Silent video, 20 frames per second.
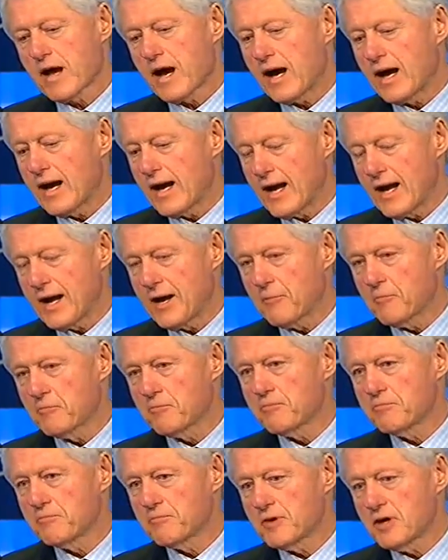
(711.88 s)
I
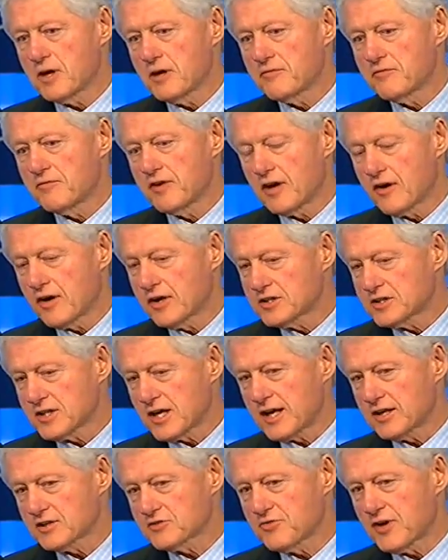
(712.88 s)
am very
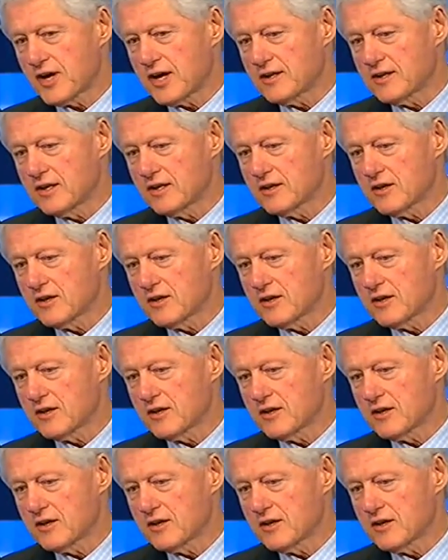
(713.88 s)
satisfied